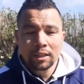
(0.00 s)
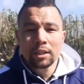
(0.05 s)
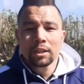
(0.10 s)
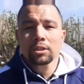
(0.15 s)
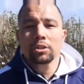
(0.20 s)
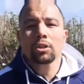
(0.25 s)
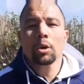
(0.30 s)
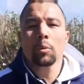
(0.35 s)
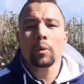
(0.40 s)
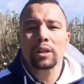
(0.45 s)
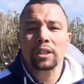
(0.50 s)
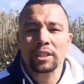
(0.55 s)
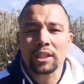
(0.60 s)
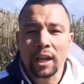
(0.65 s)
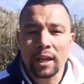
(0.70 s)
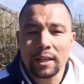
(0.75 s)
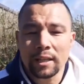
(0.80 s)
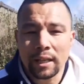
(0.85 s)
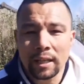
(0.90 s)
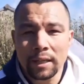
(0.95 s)
So
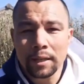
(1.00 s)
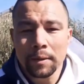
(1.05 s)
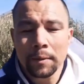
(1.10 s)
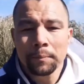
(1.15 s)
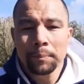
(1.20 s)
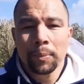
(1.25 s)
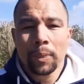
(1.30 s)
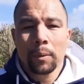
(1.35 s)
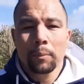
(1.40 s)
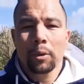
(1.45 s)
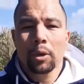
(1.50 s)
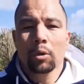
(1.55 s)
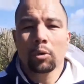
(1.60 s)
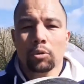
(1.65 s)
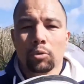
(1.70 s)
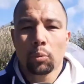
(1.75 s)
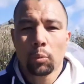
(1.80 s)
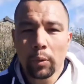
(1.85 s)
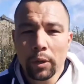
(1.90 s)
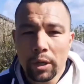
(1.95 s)
excited because
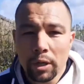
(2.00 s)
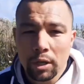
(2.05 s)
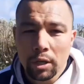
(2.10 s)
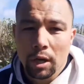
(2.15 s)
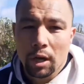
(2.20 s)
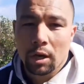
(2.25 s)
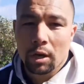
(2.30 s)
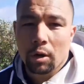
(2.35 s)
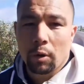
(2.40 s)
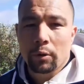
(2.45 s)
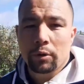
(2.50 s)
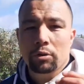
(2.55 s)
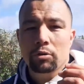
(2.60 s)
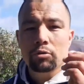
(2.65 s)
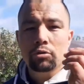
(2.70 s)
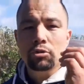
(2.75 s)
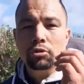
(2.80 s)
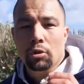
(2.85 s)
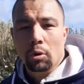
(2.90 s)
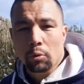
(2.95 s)
we are going to
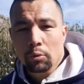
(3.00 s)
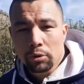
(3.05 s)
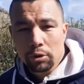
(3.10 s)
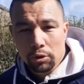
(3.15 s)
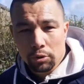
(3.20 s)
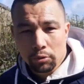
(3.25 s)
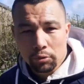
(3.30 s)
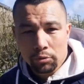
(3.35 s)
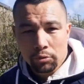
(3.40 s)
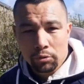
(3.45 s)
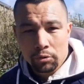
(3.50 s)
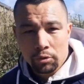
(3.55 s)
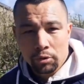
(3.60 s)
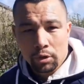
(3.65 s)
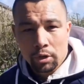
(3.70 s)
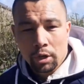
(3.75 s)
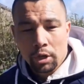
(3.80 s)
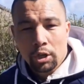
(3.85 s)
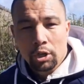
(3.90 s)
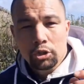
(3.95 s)
show you
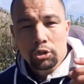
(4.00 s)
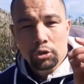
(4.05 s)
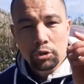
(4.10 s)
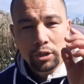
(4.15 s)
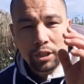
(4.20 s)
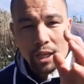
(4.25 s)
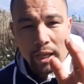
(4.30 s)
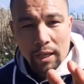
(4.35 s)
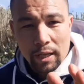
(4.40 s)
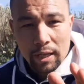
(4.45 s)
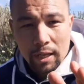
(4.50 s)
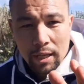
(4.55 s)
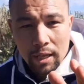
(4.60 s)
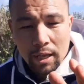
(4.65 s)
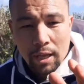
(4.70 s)
today